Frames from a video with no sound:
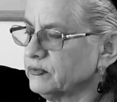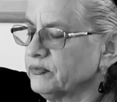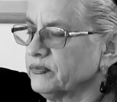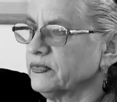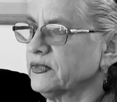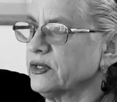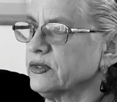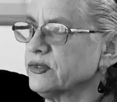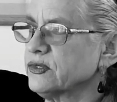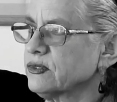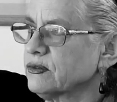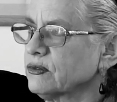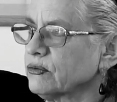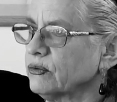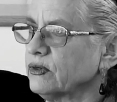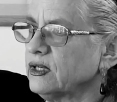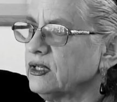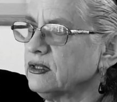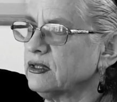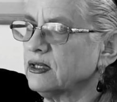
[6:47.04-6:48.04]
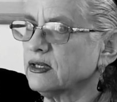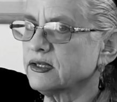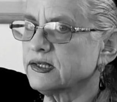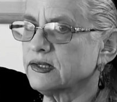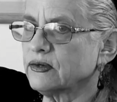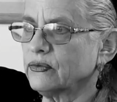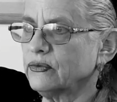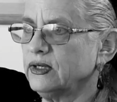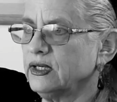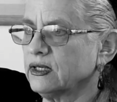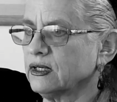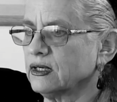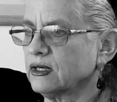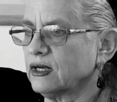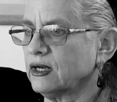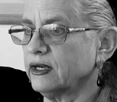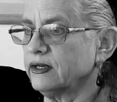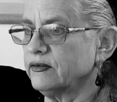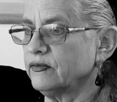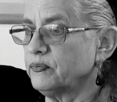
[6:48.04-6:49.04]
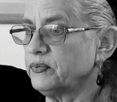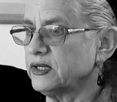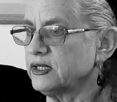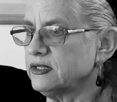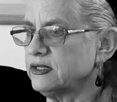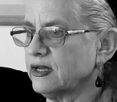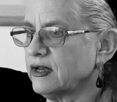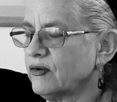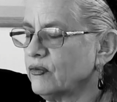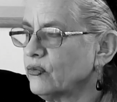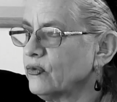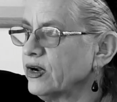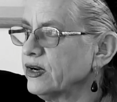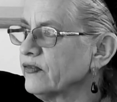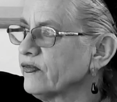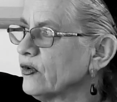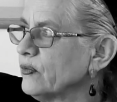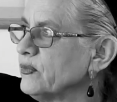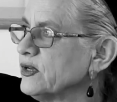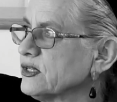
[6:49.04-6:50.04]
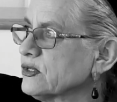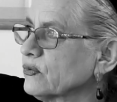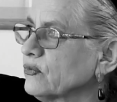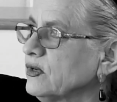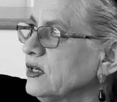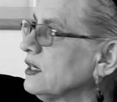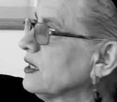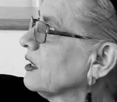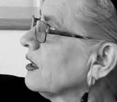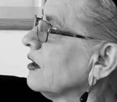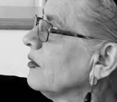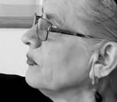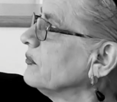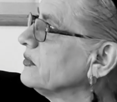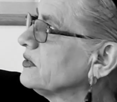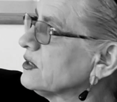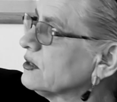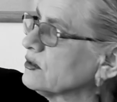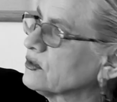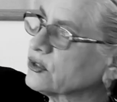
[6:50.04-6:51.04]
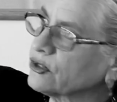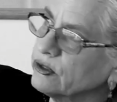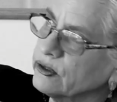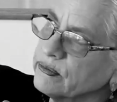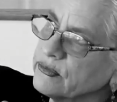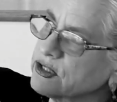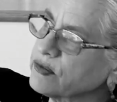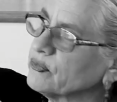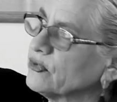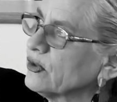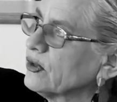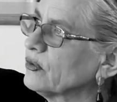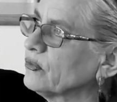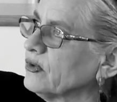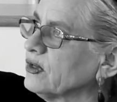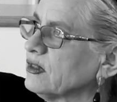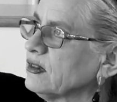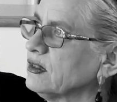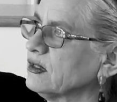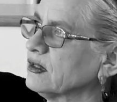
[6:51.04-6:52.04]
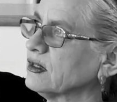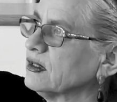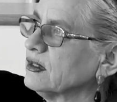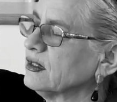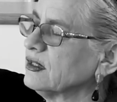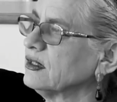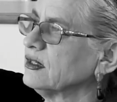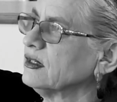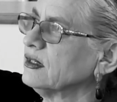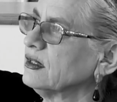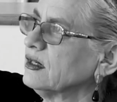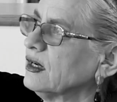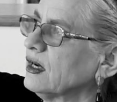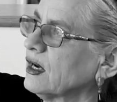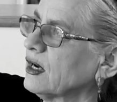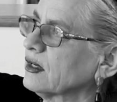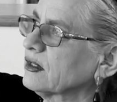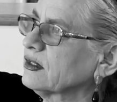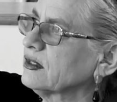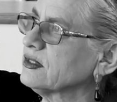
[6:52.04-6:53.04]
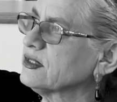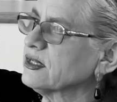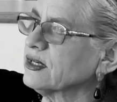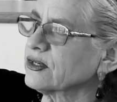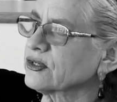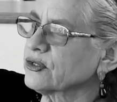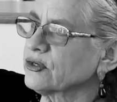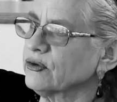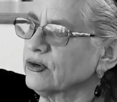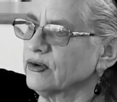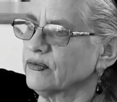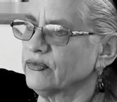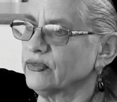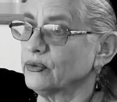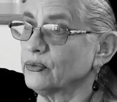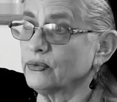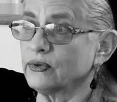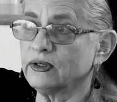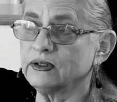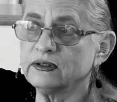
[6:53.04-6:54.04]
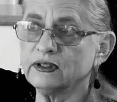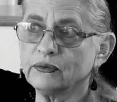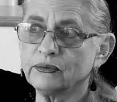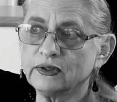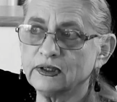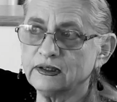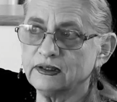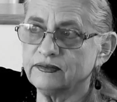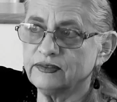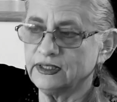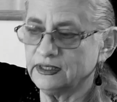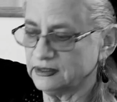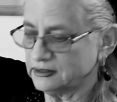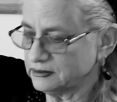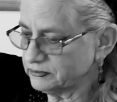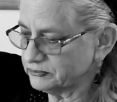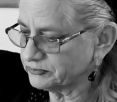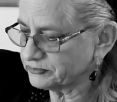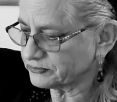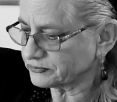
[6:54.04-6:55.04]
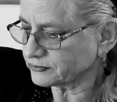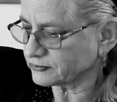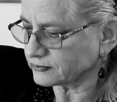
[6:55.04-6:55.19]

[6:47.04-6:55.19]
there's 3 things that we can kind of pin down. One of them is we come to terms more with the architecture of the world that we're living in.